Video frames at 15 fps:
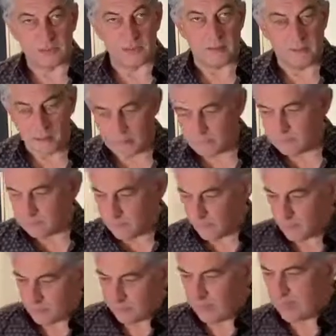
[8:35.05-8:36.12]
We've
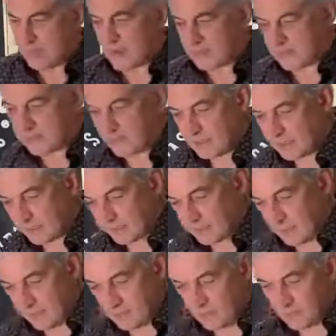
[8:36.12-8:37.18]
got a PX here,
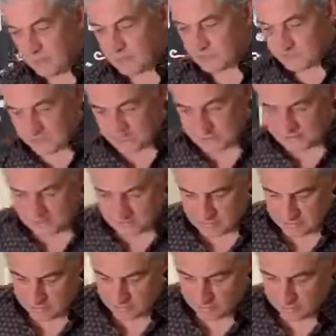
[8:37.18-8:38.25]
which is
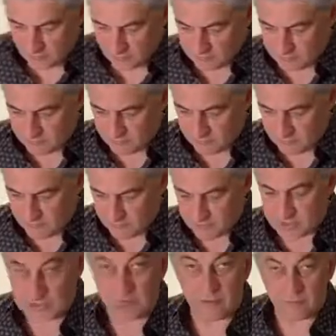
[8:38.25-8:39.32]
a fortified
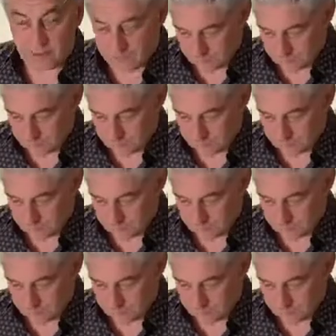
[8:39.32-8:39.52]
sherry